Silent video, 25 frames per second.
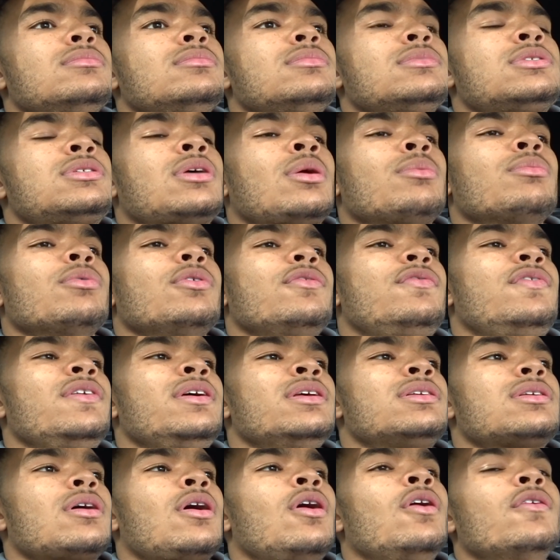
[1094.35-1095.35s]
Sunroof
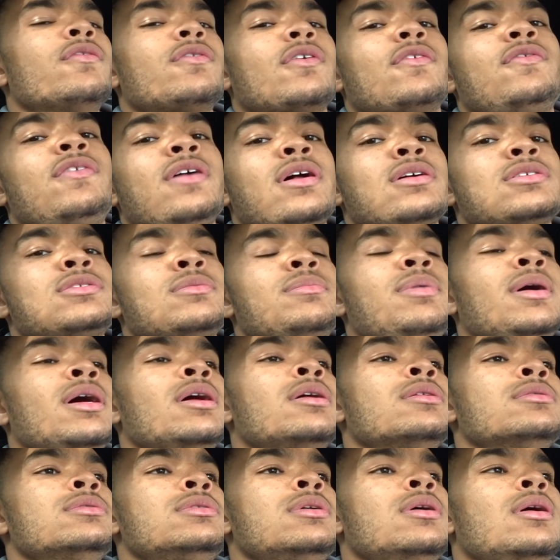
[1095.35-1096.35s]
is over
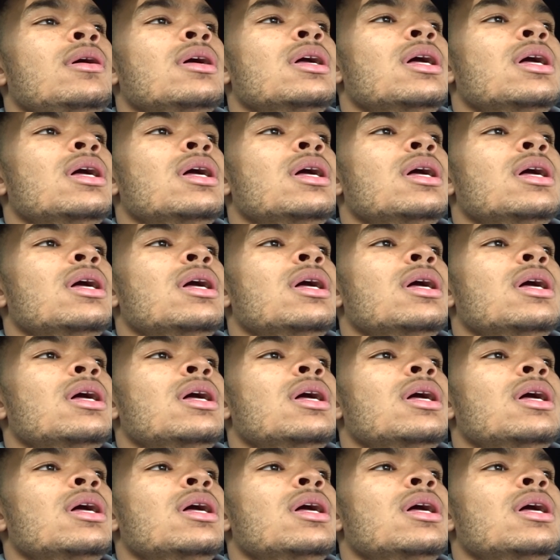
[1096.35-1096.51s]
£1,000,